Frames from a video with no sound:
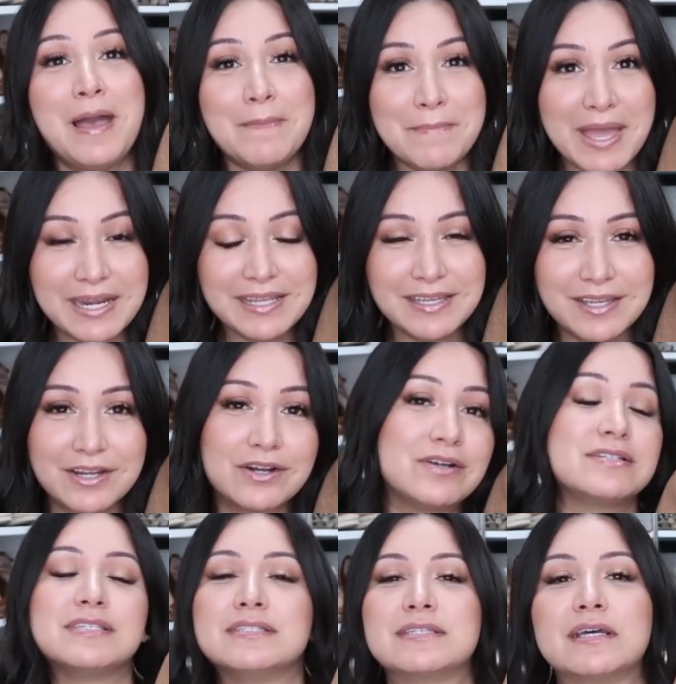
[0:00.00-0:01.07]
many
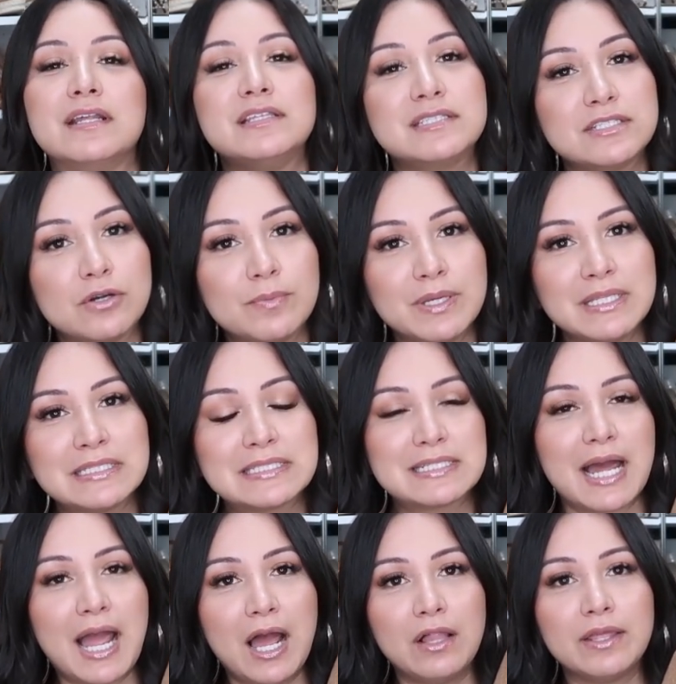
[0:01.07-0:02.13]
years, is gonna still be in
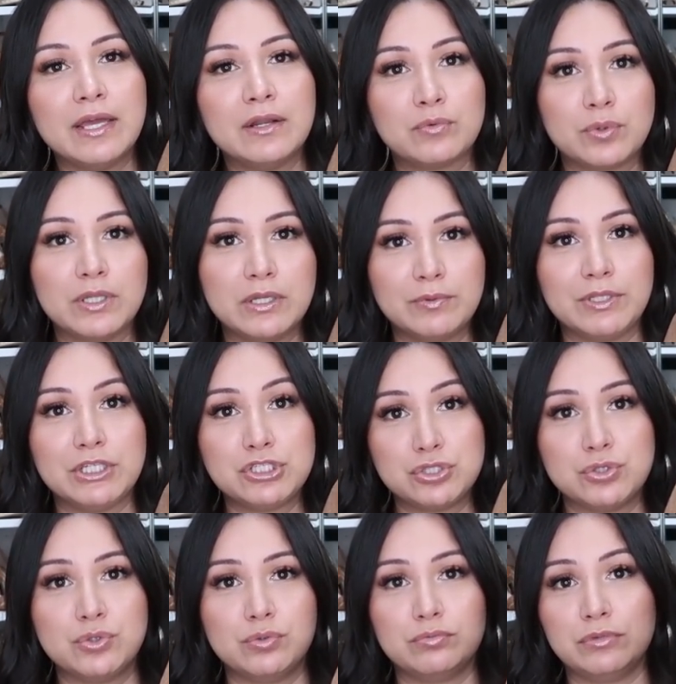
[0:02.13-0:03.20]
style and really, really
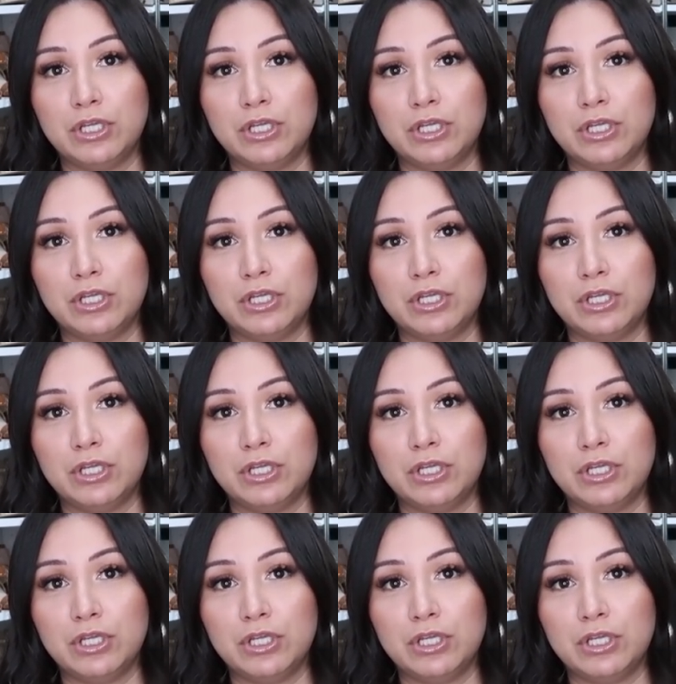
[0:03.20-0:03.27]
do,